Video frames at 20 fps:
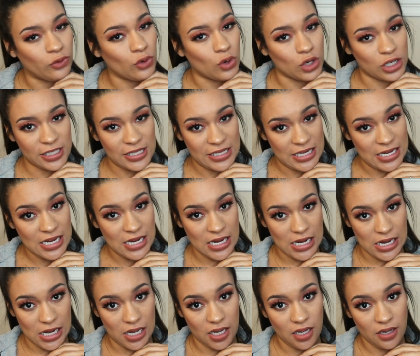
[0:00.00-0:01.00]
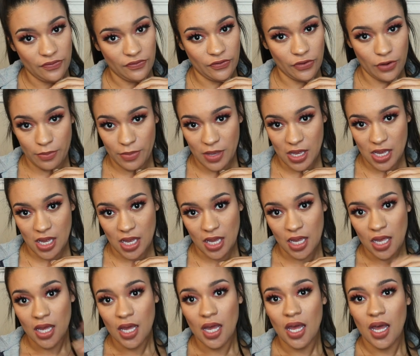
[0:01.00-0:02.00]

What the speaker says: for me,